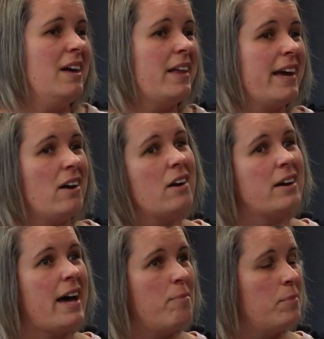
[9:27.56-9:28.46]
like our
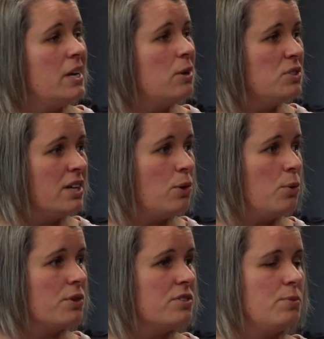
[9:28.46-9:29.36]
CAP money coaching
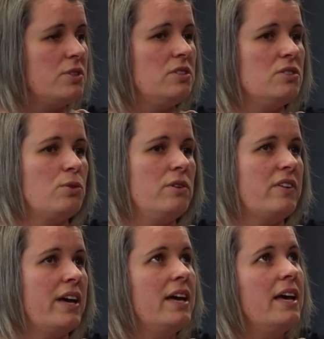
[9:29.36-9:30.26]
course, which is sort of
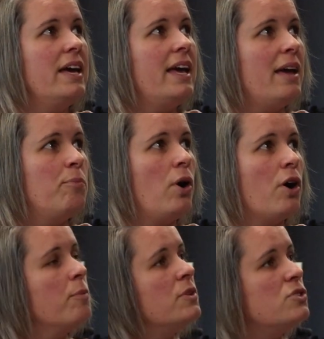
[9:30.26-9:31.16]
a
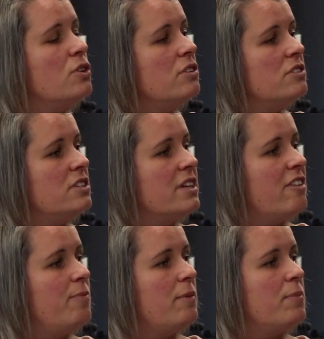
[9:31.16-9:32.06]
empowerment tool to
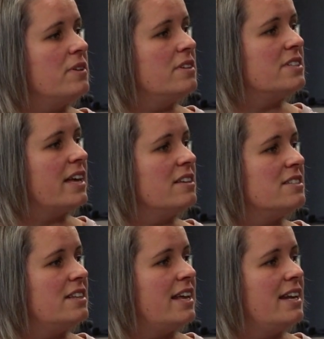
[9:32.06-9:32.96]
give people the skills
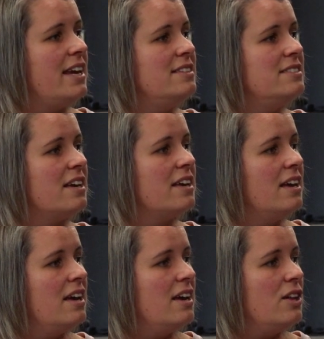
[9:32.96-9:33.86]
that they need to
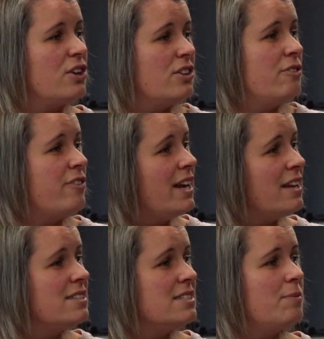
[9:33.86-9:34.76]
look at their
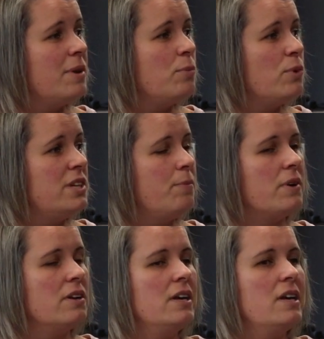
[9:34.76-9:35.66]
finances a bit more deeper.